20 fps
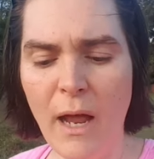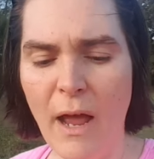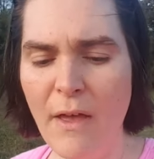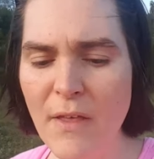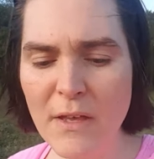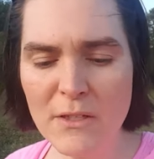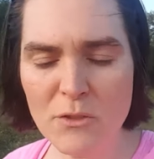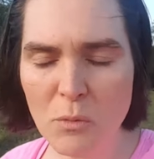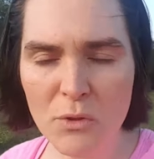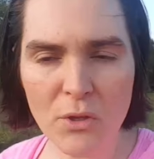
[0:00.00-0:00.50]

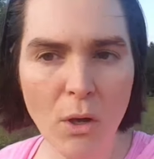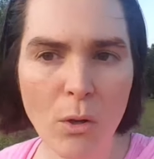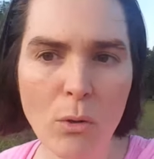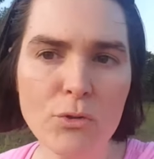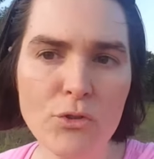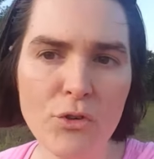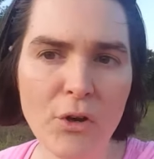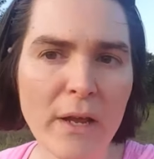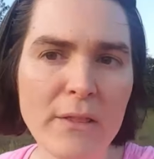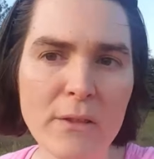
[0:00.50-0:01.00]
And that's what the
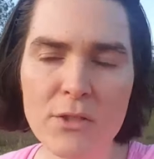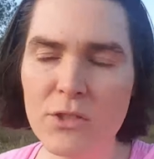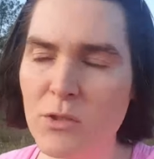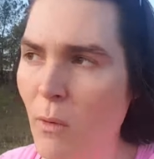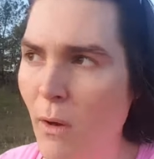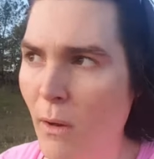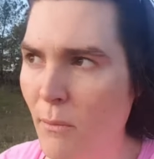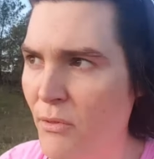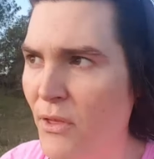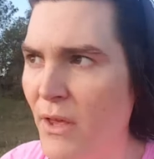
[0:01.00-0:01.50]
whole drain the
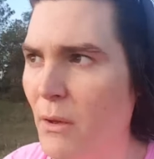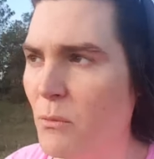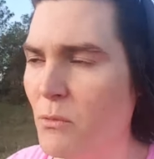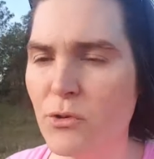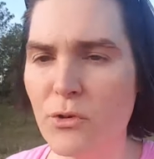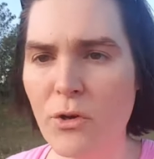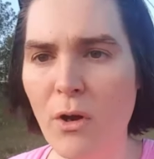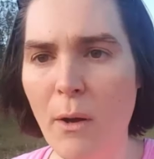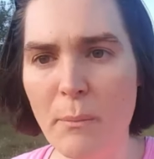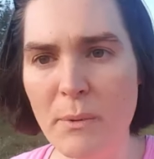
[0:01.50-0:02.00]
swamp thing
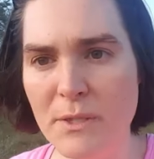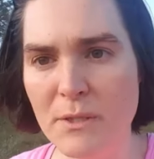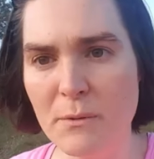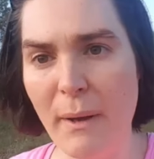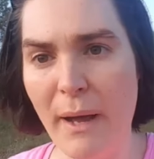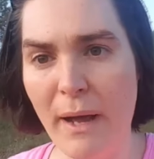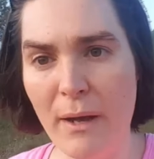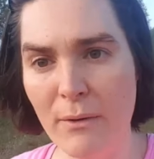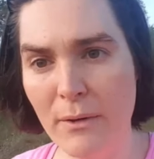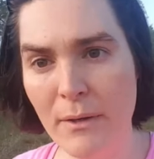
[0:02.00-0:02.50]
with Trump is
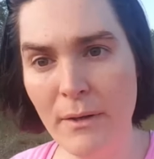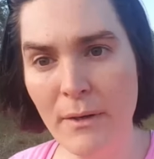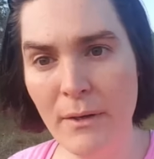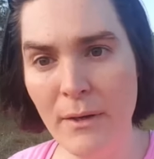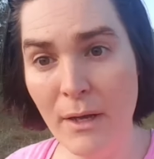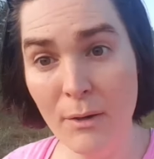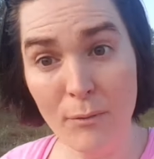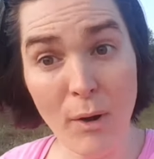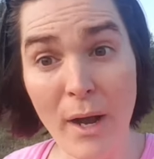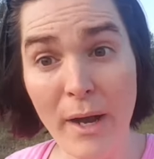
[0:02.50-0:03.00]
about,
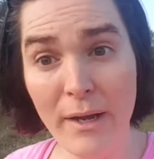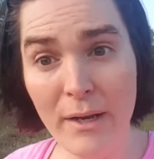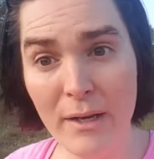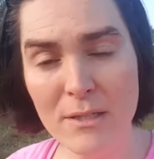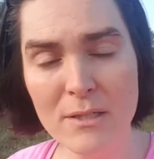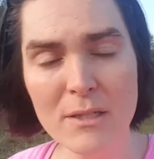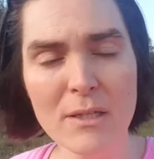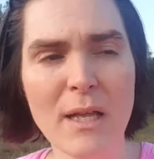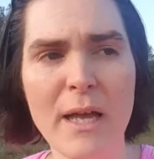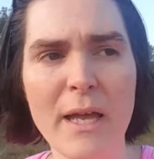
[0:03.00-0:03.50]
right?
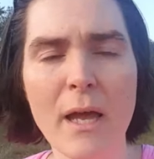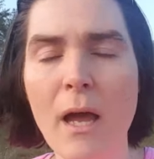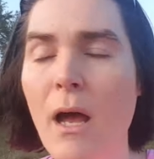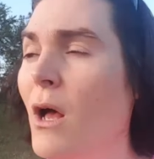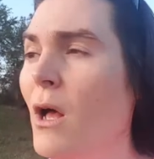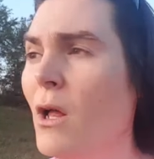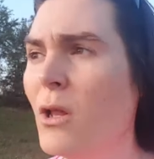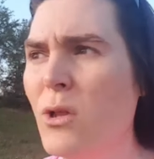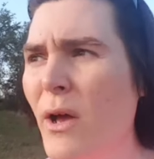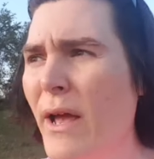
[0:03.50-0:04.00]
It's like,
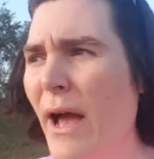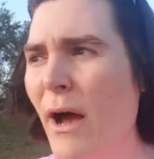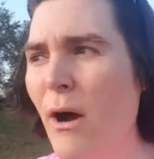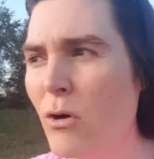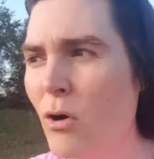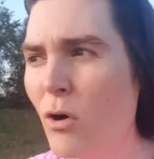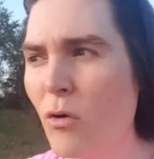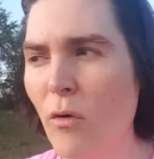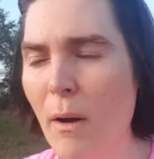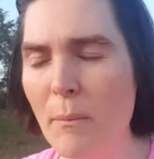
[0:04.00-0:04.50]
look how
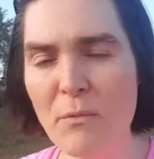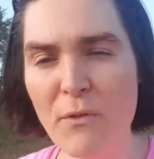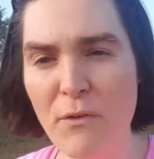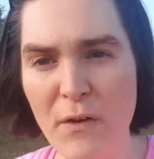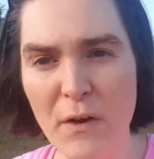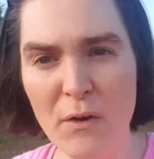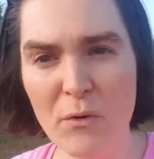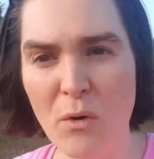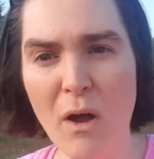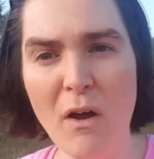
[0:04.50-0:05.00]
corrupt the
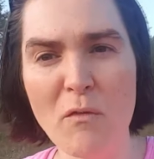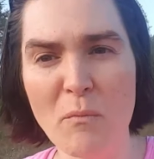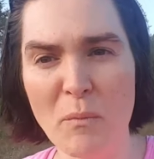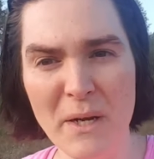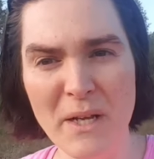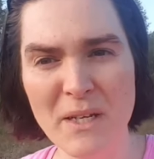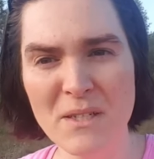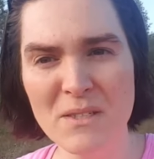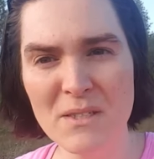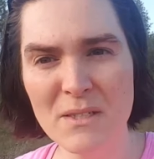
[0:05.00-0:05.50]
federal
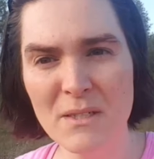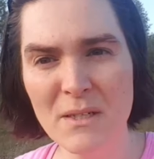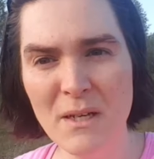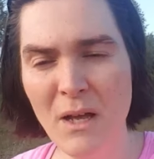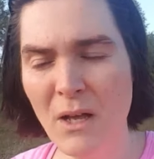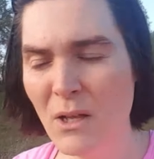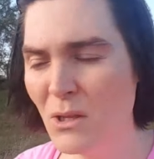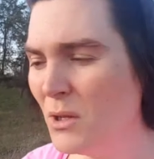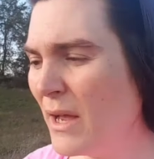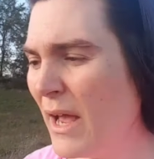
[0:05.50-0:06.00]
government is.
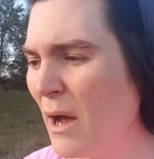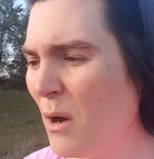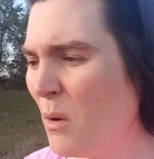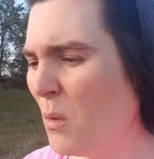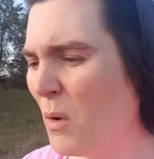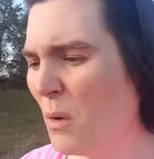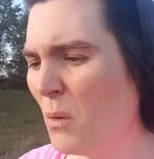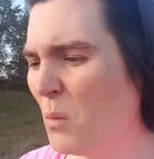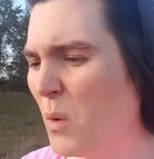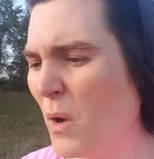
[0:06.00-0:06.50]
Look
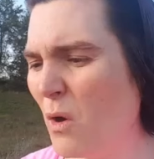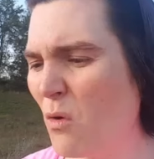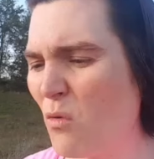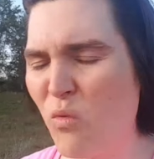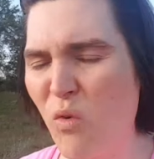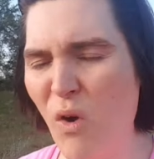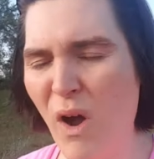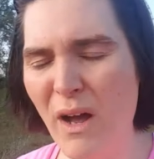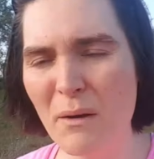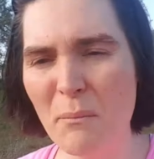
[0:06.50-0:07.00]
how what a
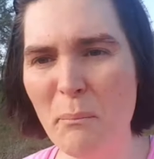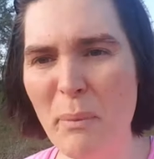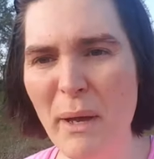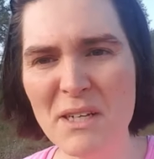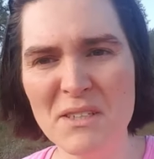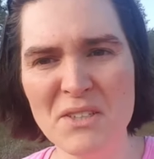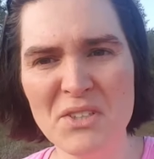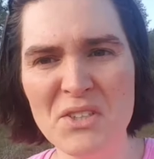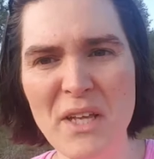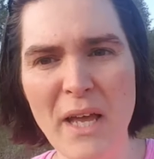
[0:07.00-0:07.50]
rotten
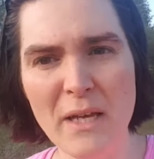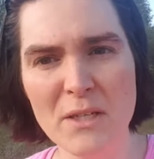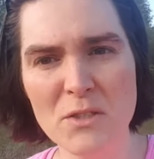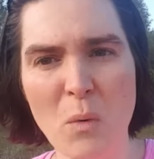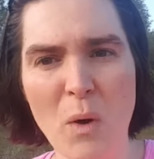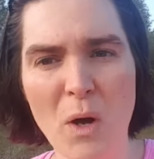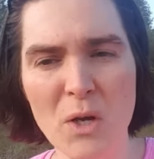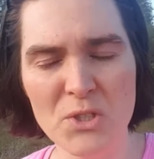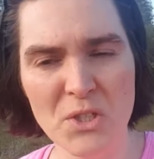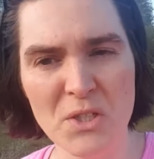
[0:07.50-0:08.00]
bed of snakes
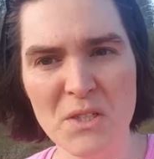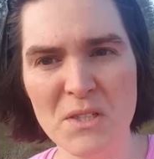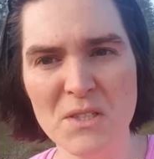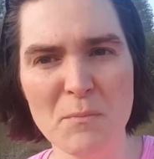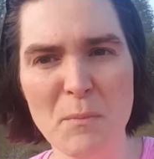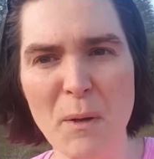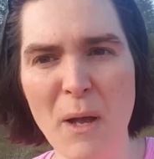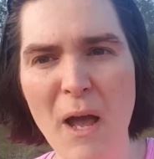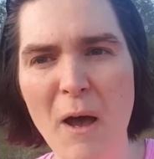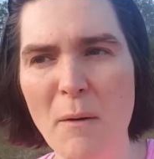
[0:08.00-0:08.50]

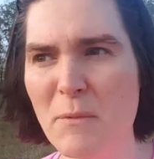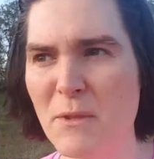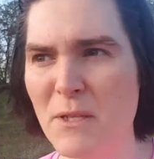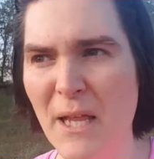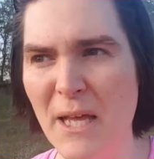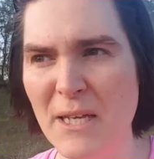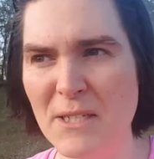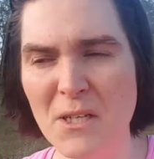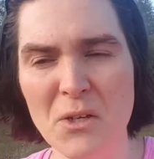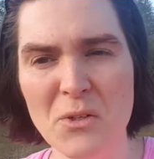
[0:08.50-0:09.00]
Washington's become in the
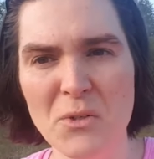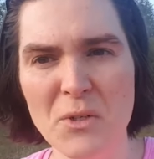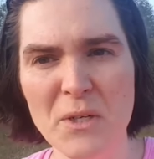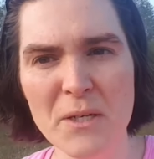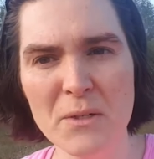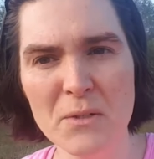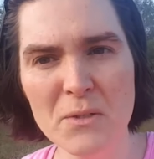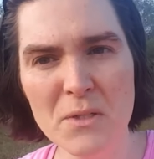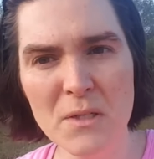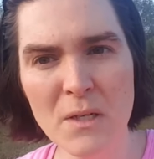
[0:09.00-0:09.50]
last 100
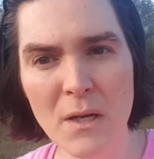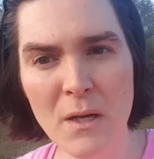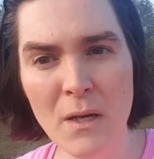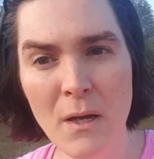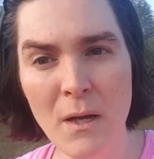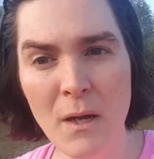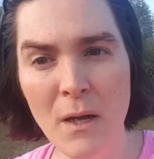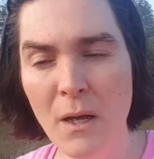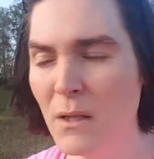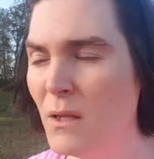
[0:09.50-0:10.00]
years.
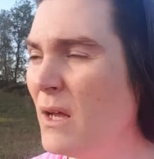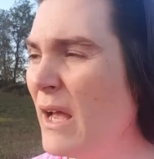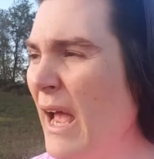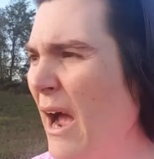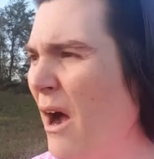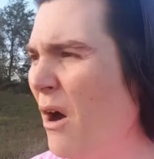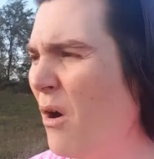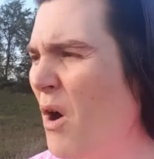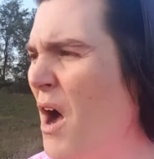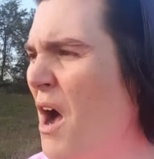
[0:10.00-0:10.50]
Look
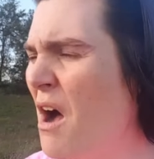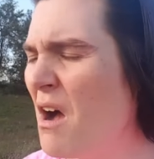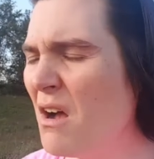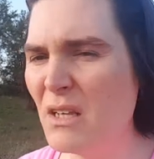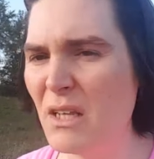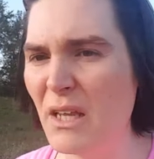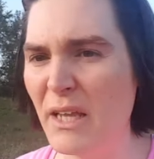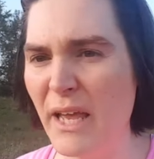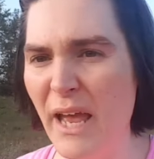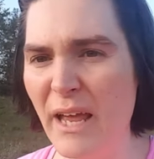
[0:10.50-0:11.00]
how
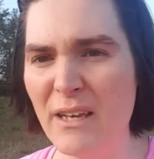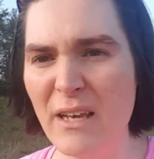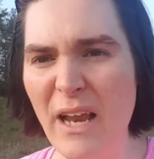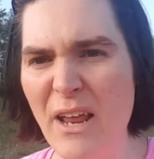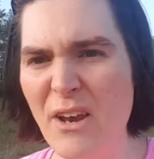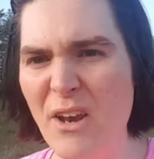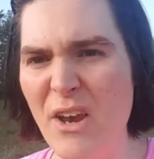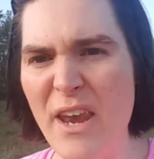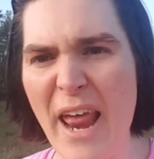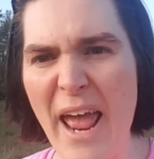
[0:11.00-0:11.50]
ugly
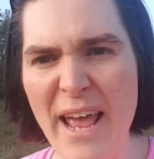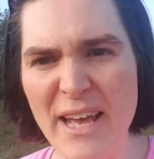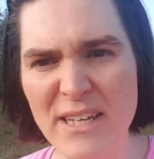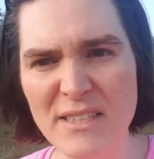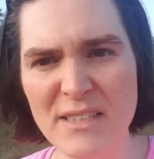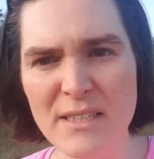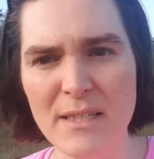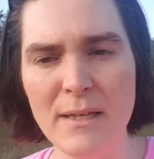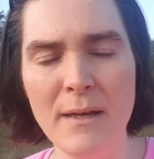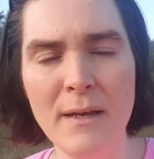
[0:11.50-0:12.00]
and
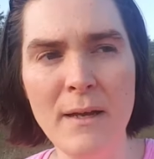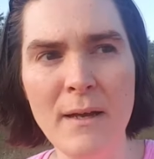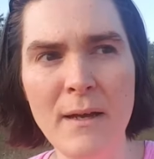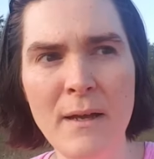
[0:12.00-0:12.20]
nasty